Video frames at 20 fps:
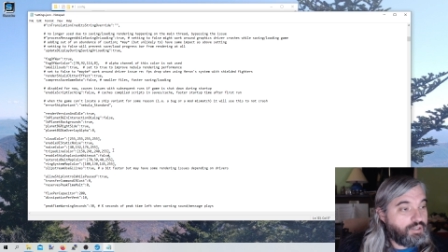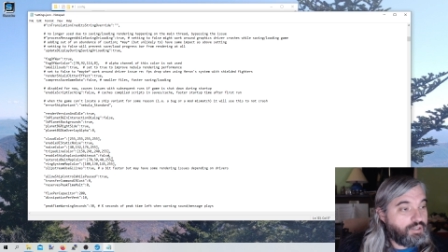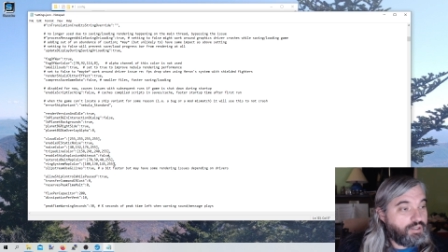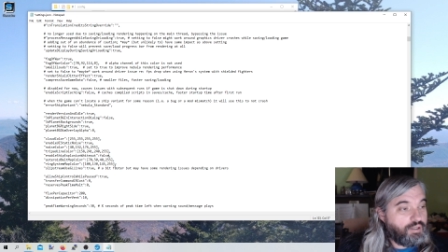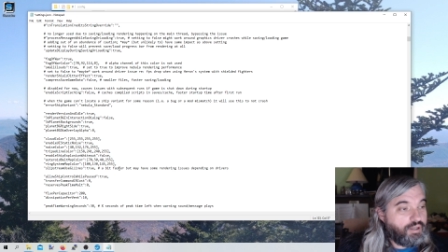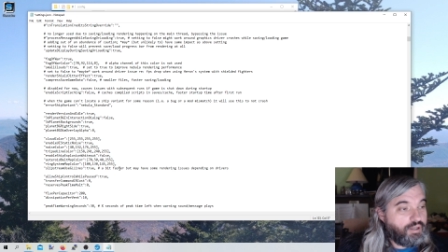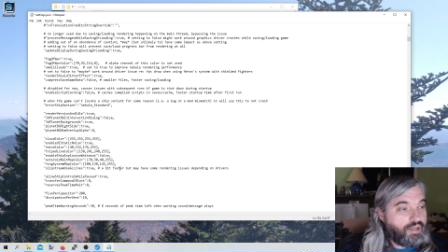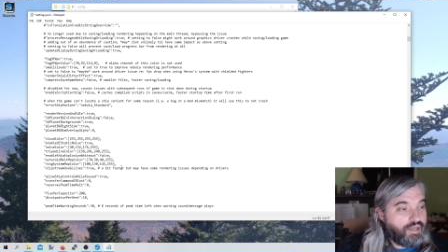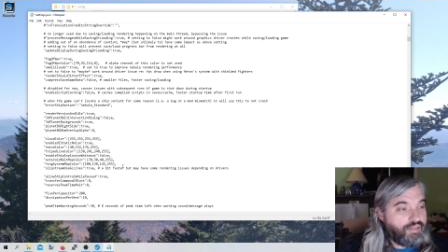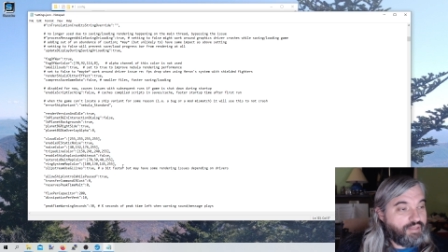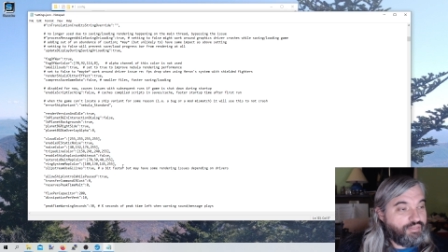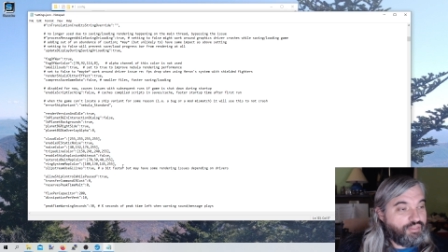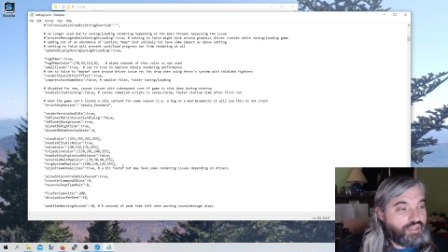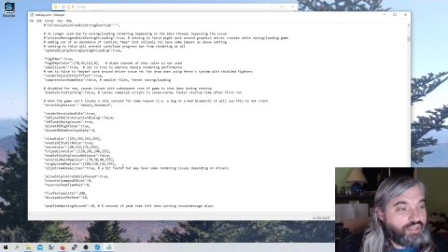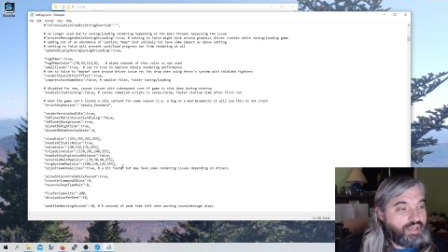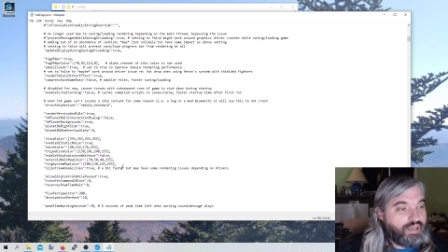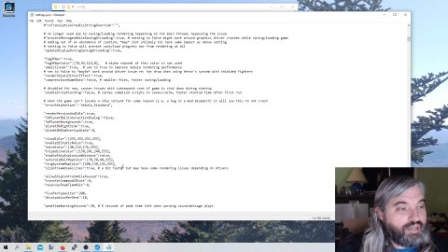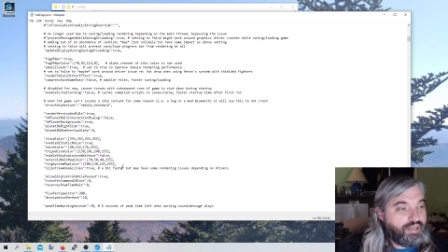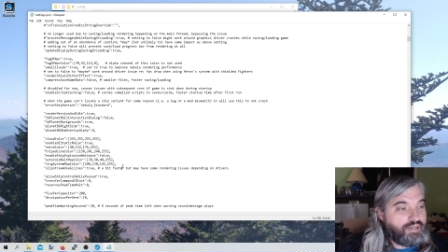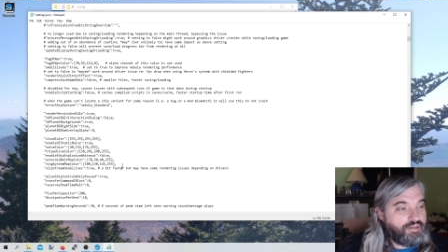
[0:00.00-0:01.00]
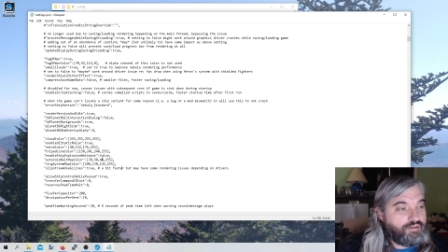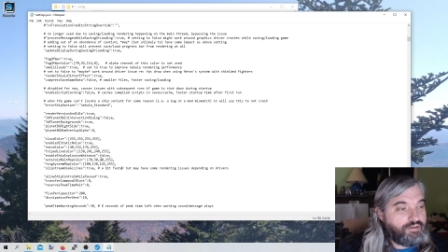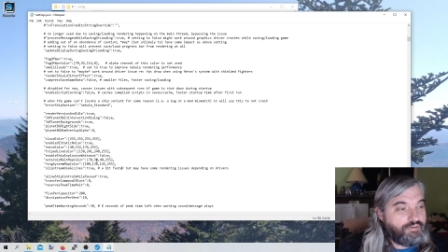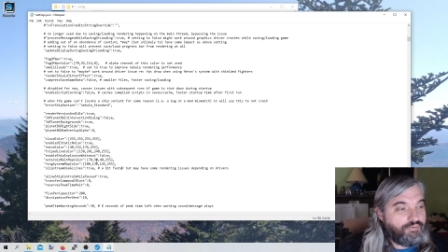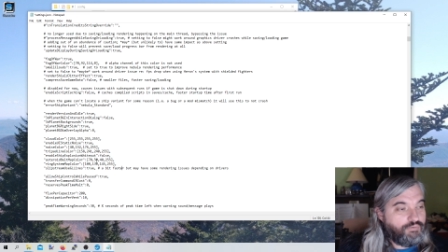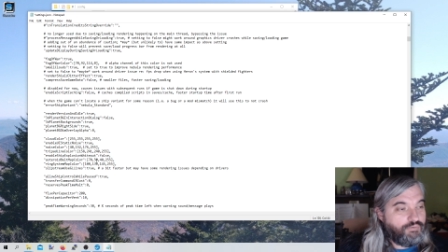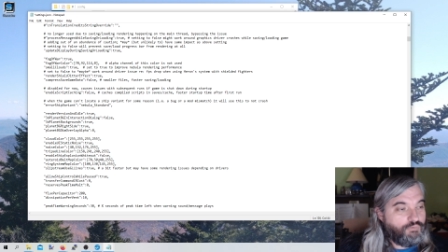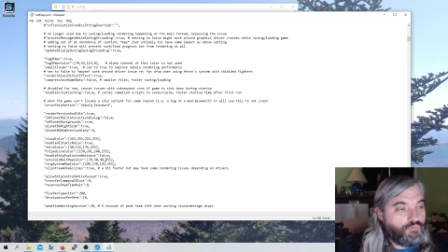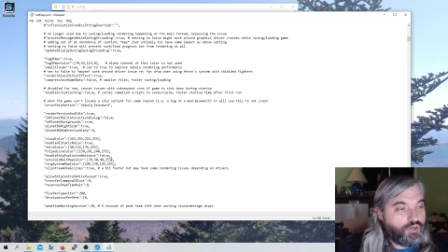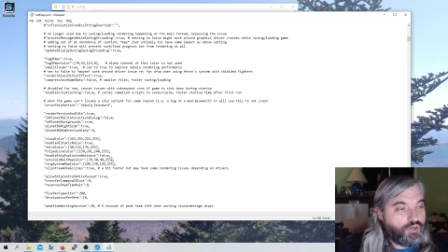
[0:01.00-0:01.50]
And then
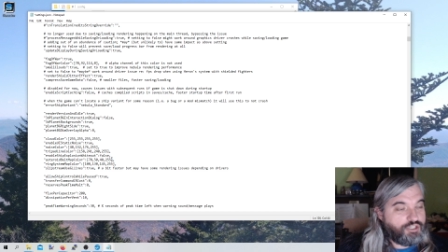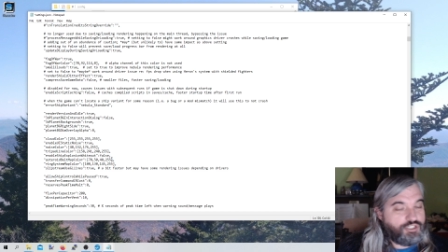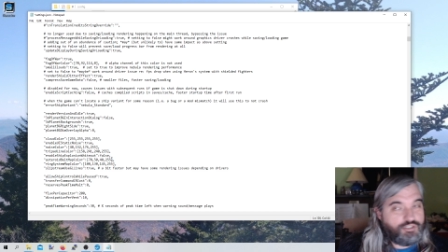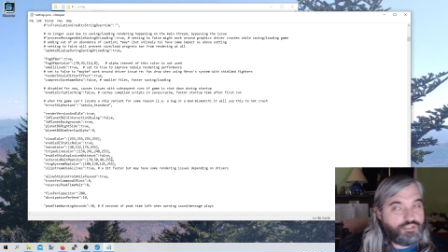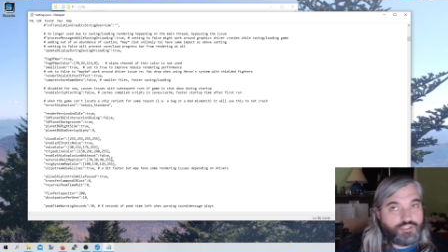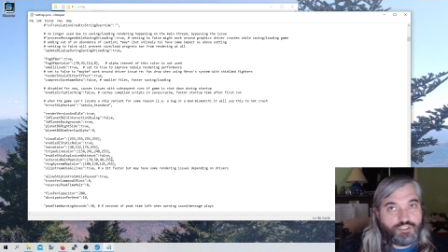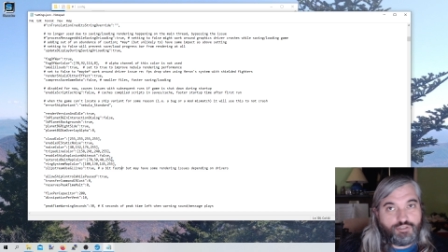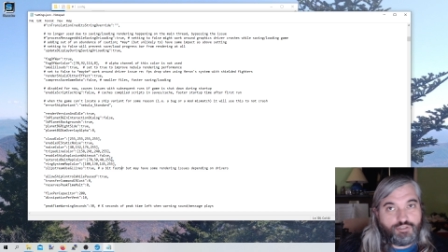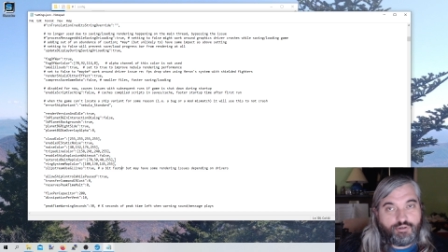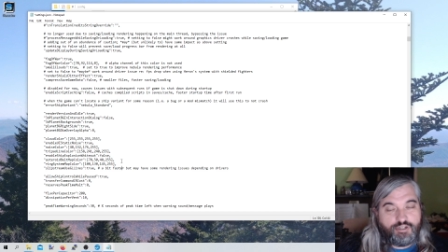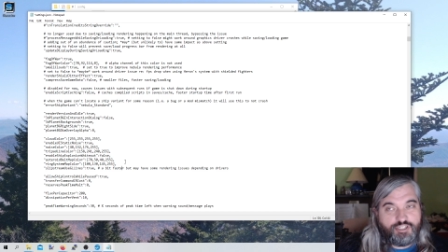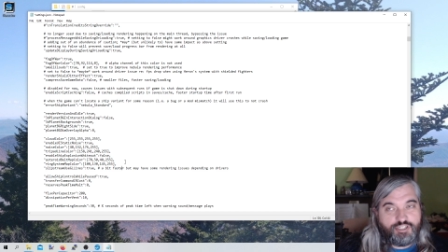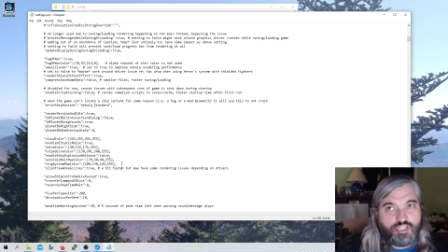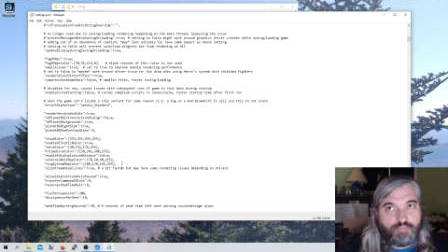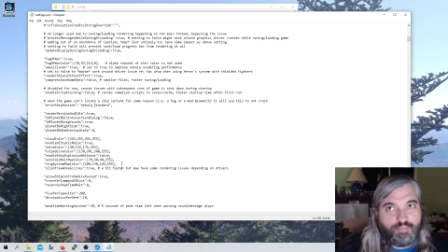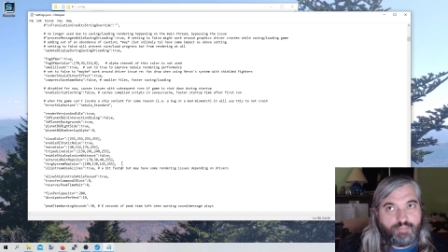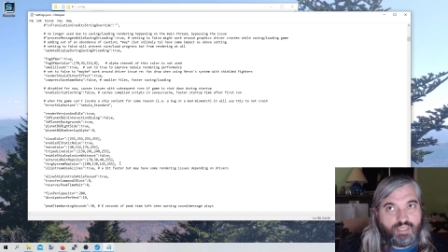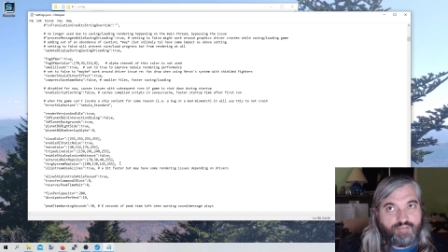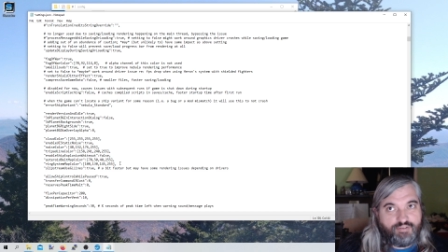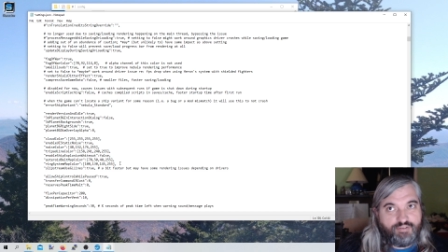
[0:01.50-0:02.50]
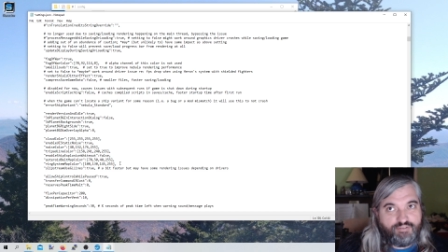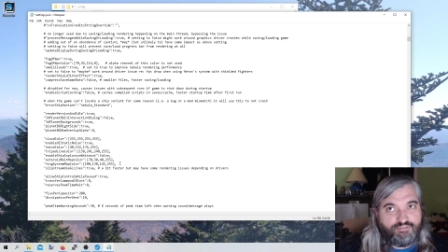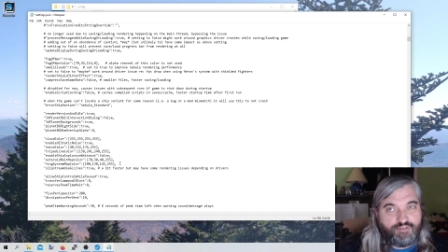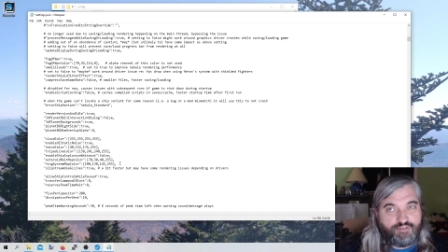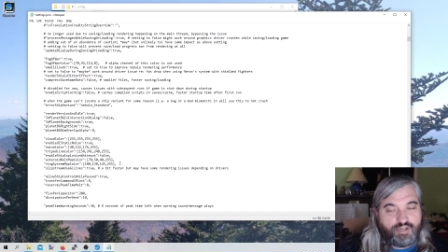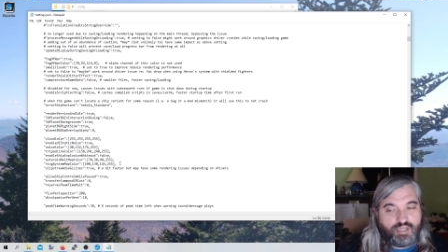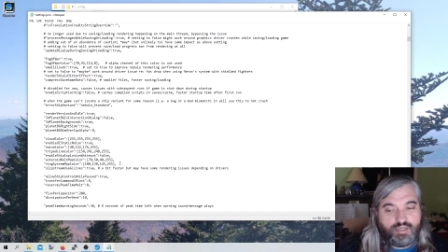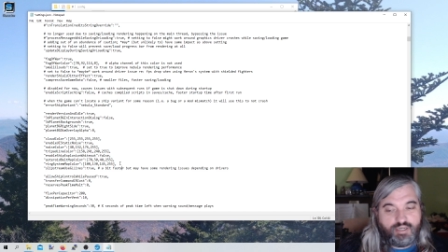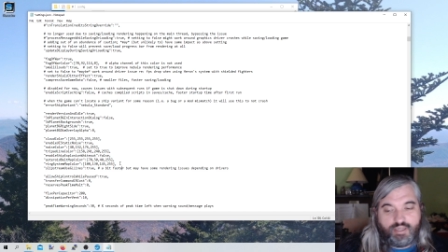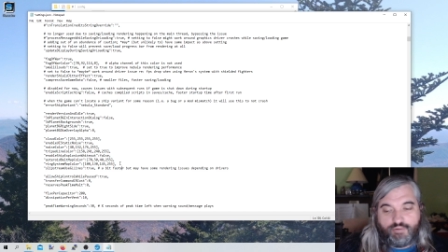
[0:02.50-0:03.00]
once you destroy a ship, even a frigate,